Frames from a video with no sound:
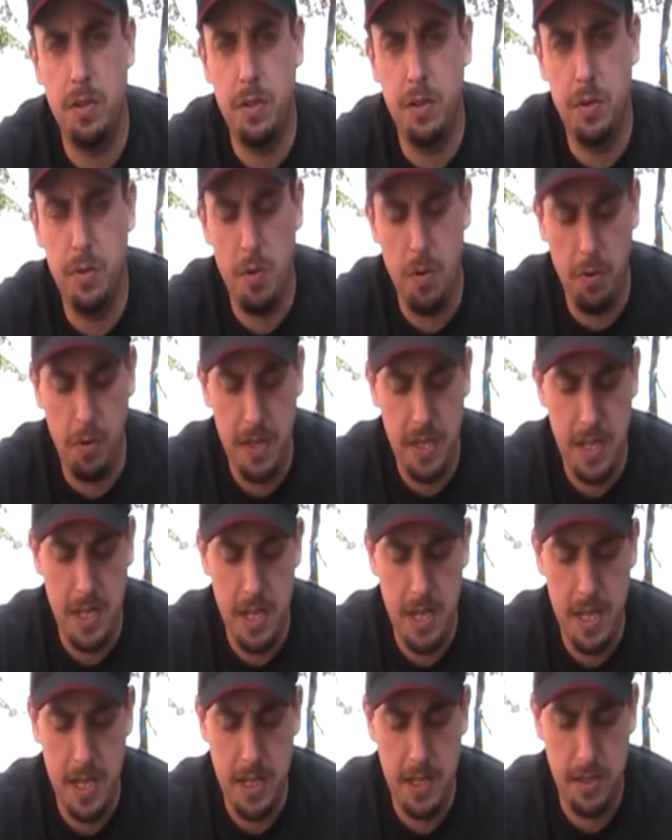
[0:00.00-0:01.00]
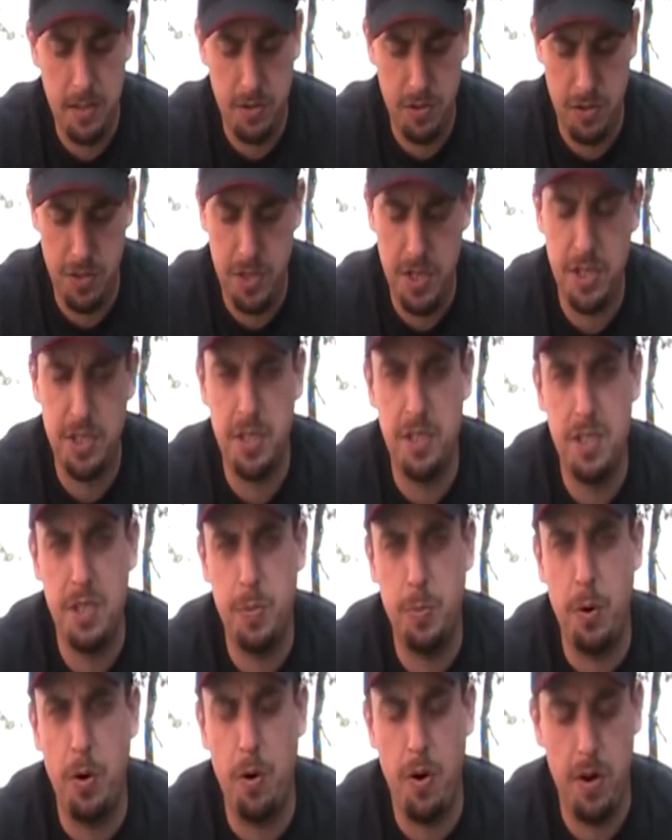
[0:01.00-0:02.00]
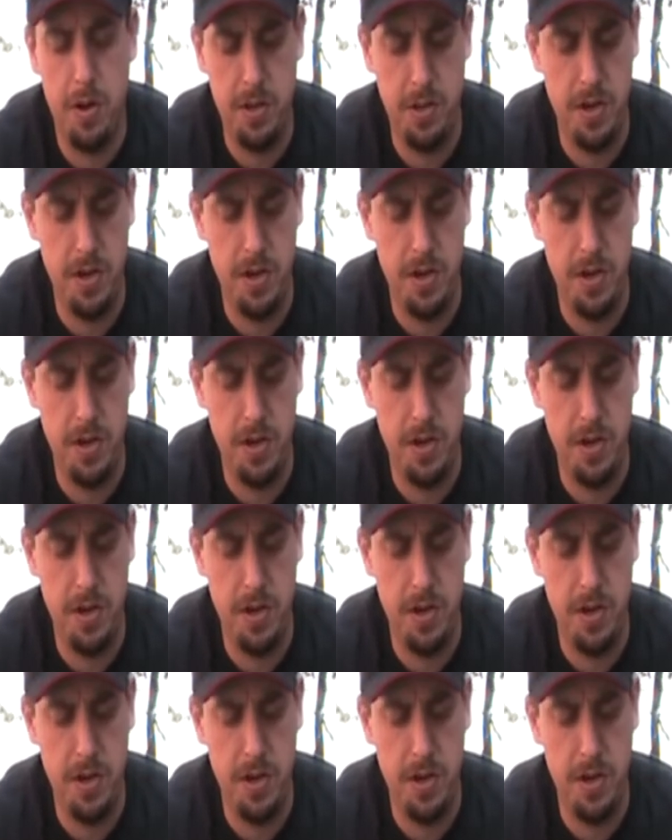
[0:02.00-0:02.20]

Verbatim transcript: you only get just this part.